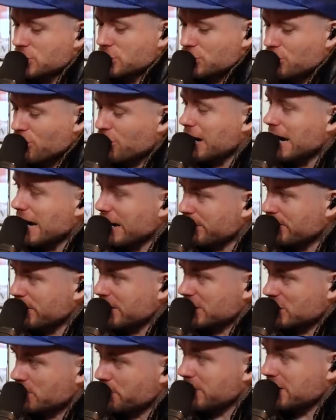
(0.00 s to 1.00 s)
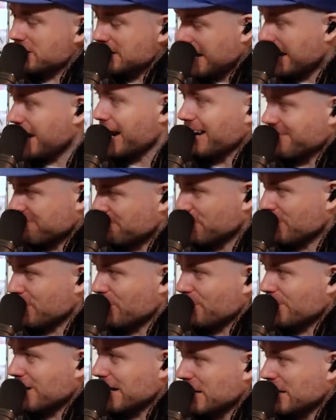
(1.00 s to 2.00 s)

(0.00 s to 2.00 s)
Do you know, like, when someone is the head of him but no